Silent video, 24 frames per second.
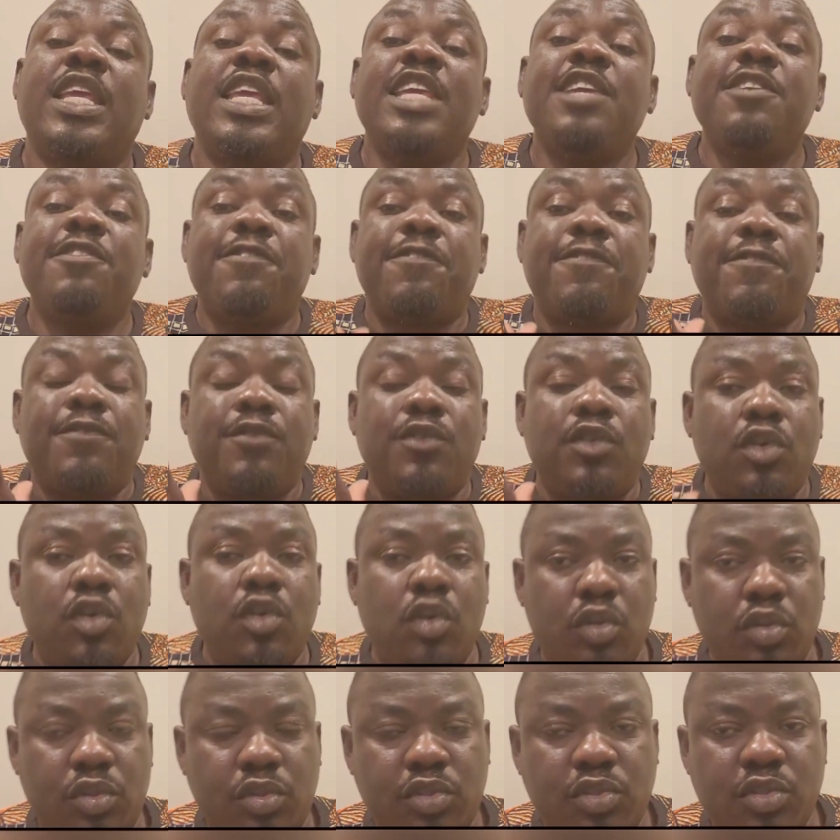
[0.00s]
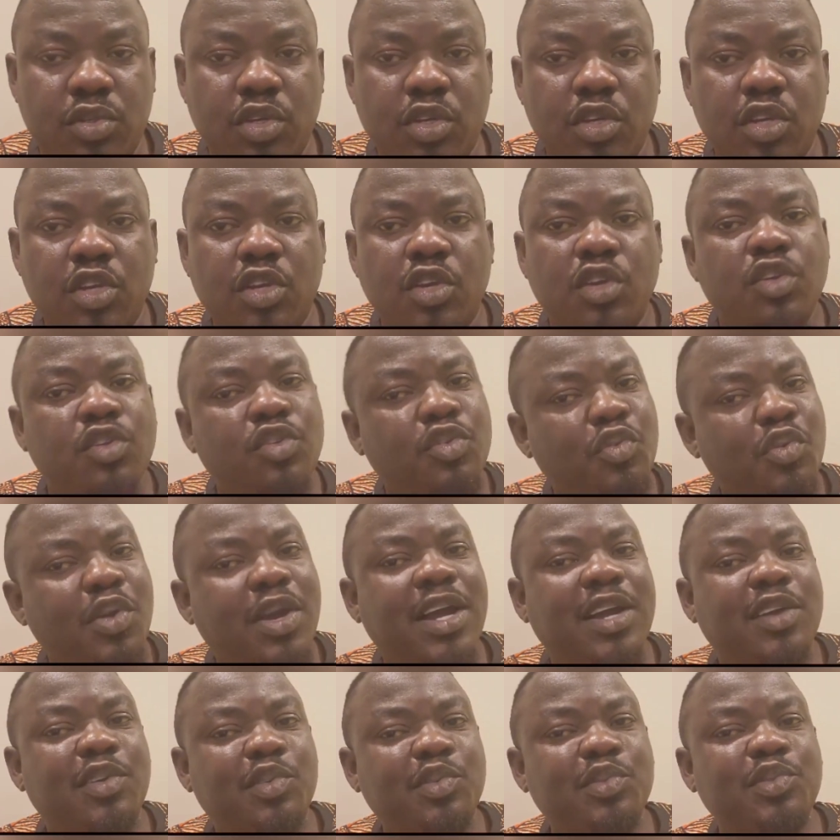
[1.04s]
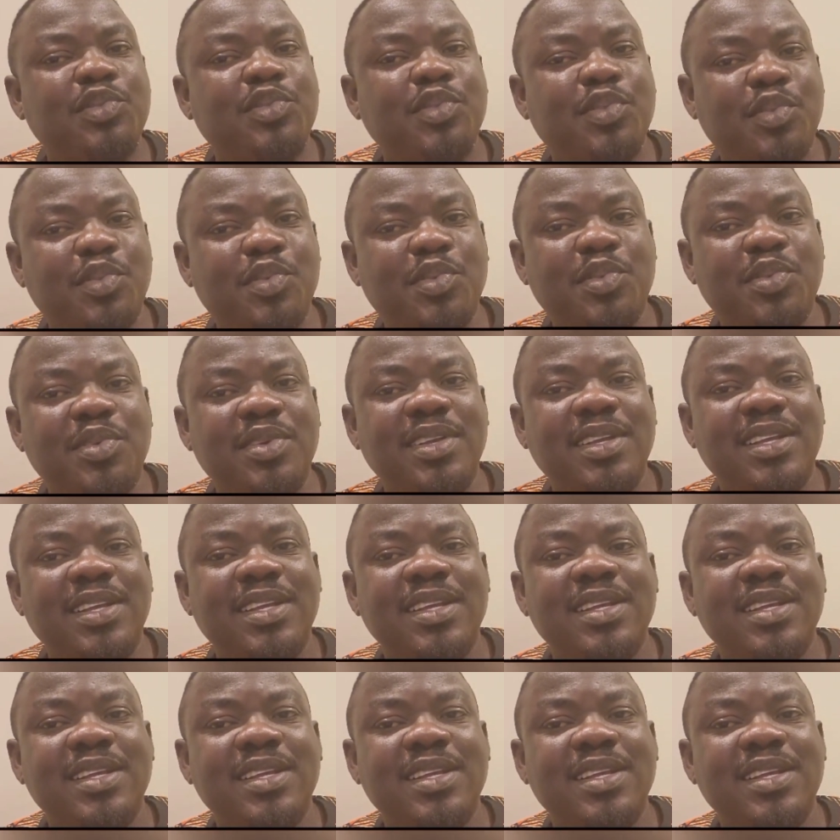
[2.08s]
If not, you are good to go.